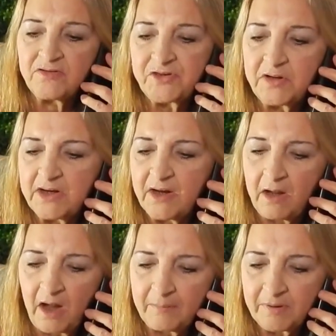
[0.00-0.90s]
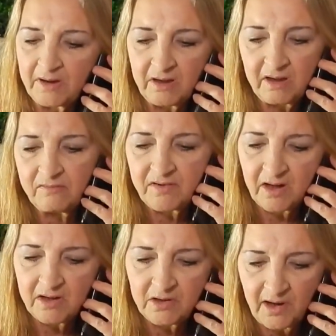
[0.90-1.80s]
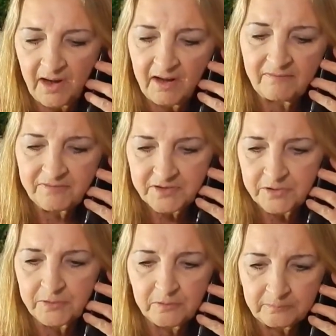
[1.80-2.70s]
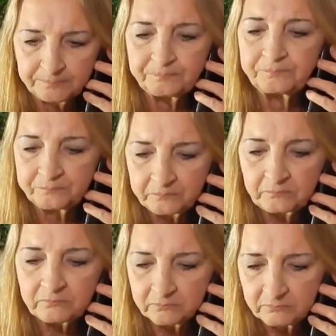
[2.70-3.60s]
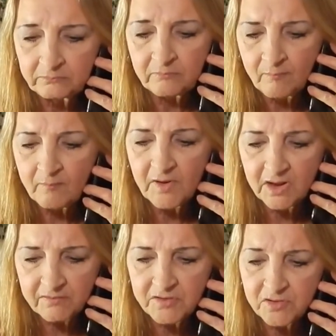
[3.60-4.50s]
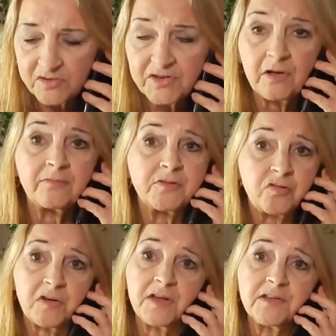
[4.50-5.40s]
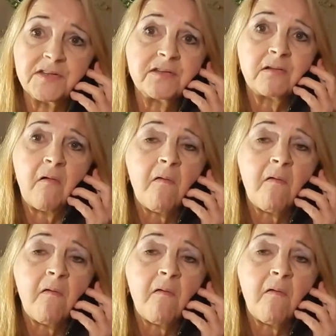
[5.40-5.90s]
So yeah, I believe that you have to give yourself treats.